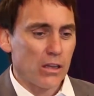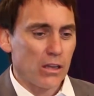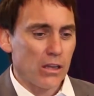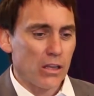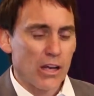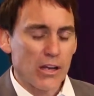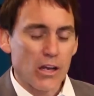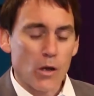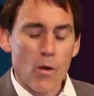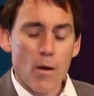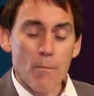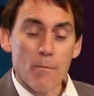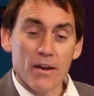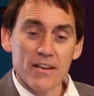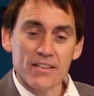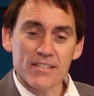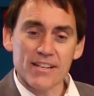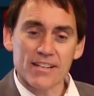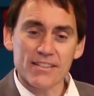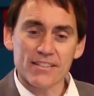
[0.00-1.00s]
Like, I want my
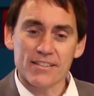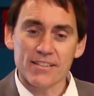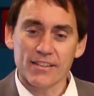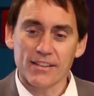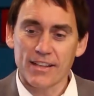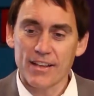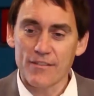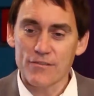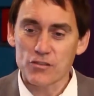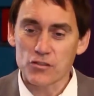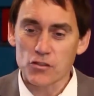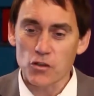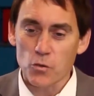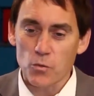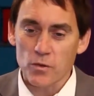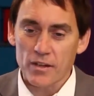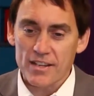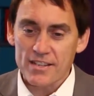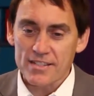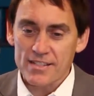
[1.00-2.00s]
son to leave school
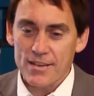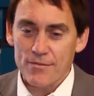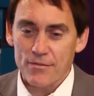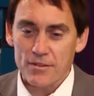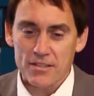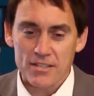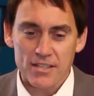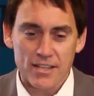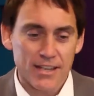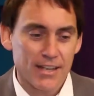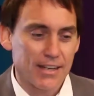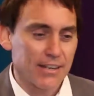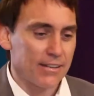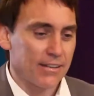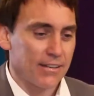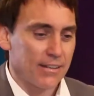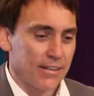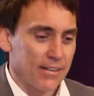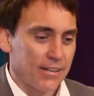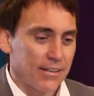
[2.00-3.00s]
when he's 17,
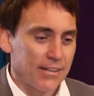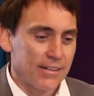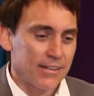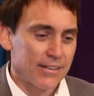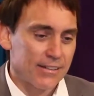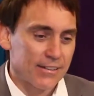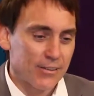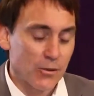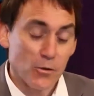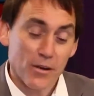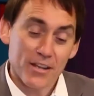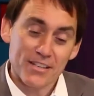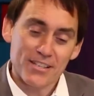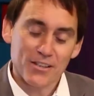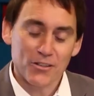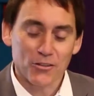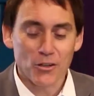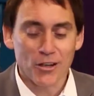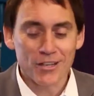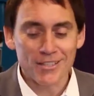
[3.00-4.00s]
or
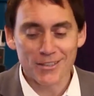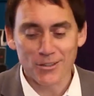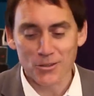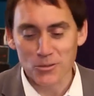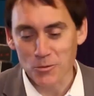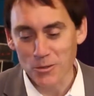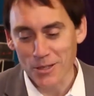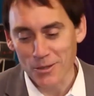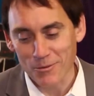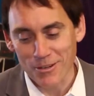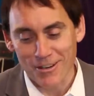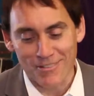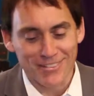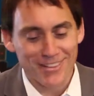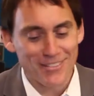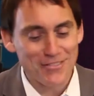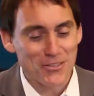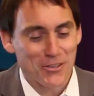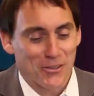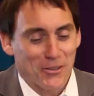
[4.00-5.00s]
18 or 19 or 20, whenever
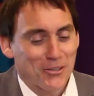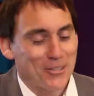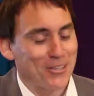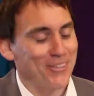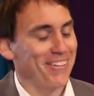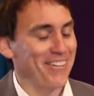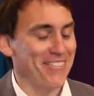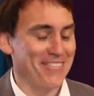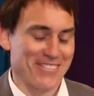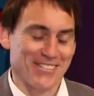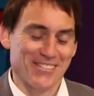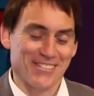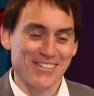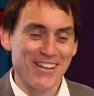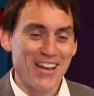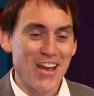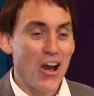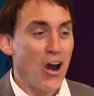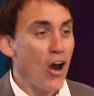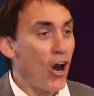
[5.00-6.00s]
he leaves school.
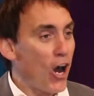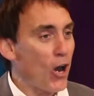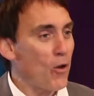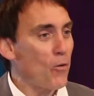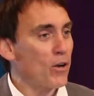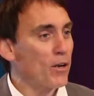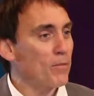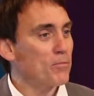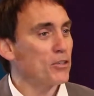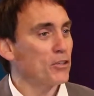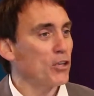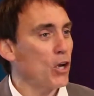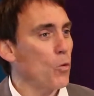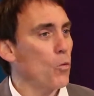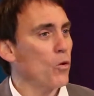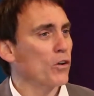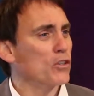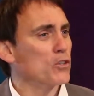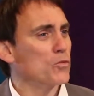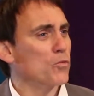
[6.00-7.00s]
I want him to know
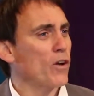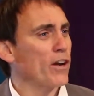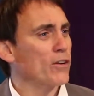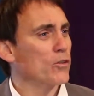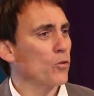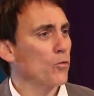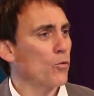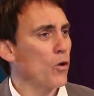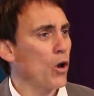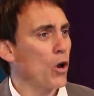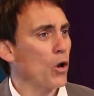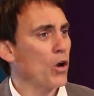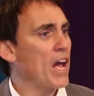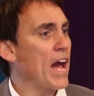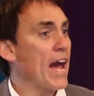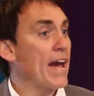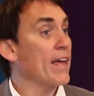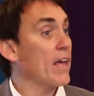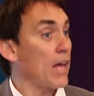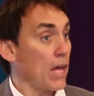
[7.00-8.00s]
what is right or wrong.
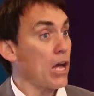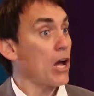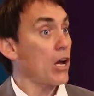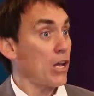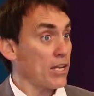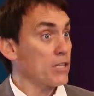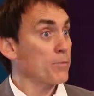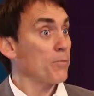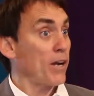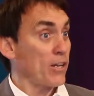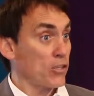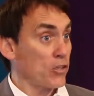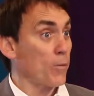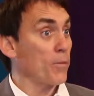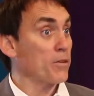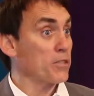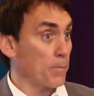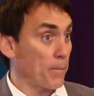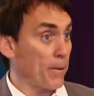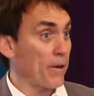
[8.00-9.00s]
Hey, it's my job
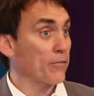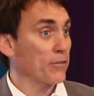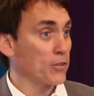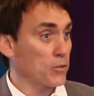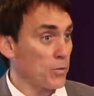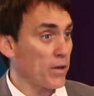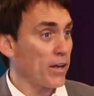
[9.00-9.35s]
as a parent as